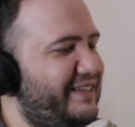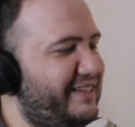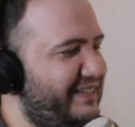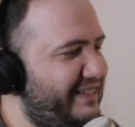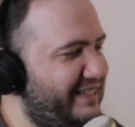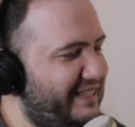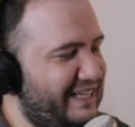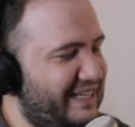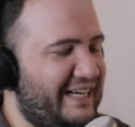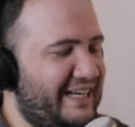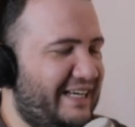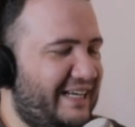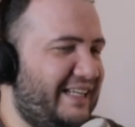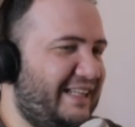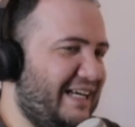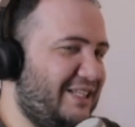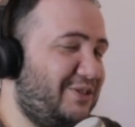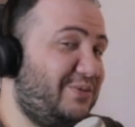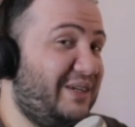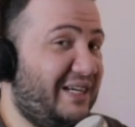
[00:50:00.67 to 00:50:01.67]

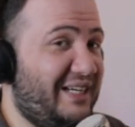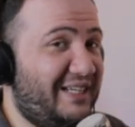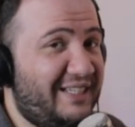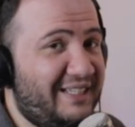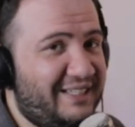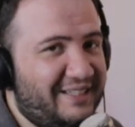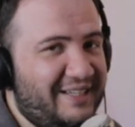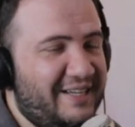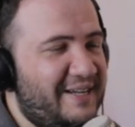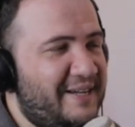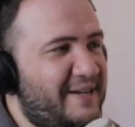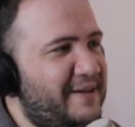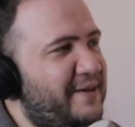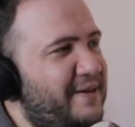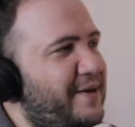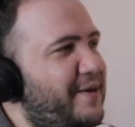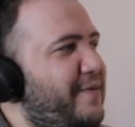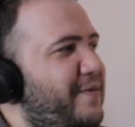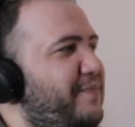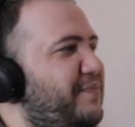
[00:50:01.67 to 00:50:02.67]
that's what I did.
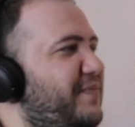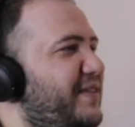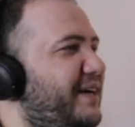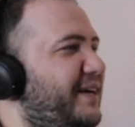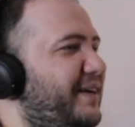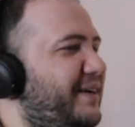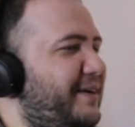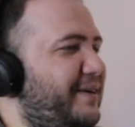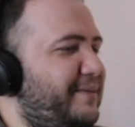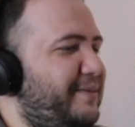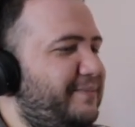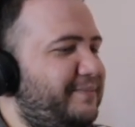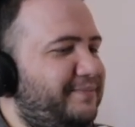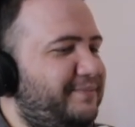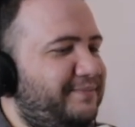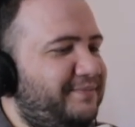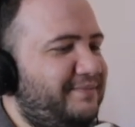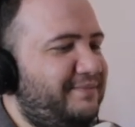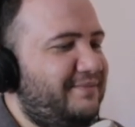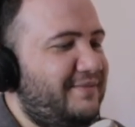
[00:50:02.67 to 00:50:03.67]
So,
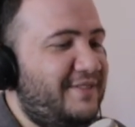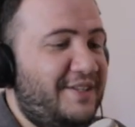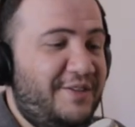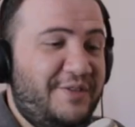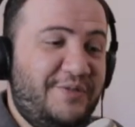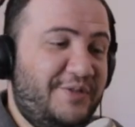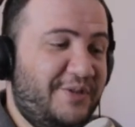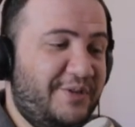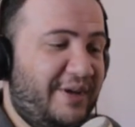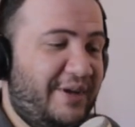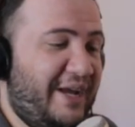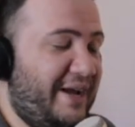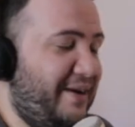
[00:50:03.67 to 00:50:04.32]
yeah.